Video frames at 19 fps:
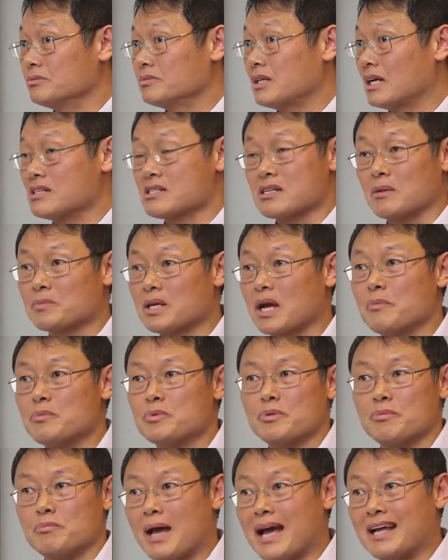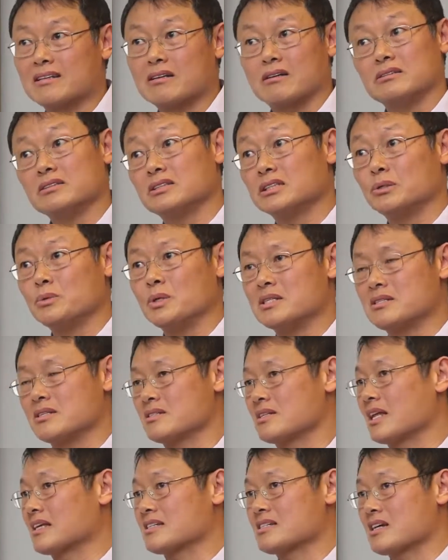and sometimes with bad consequences
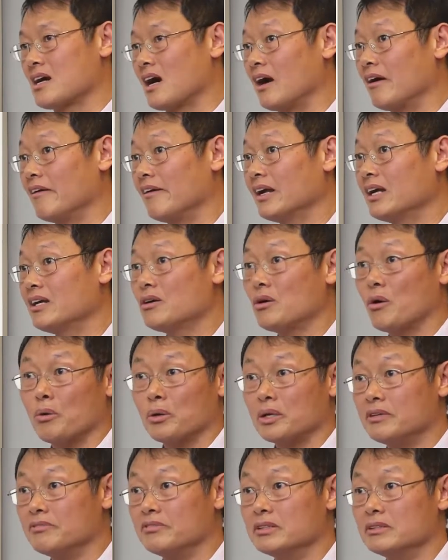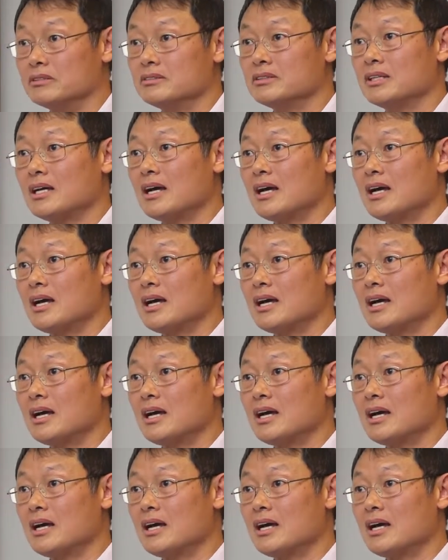like scarring or even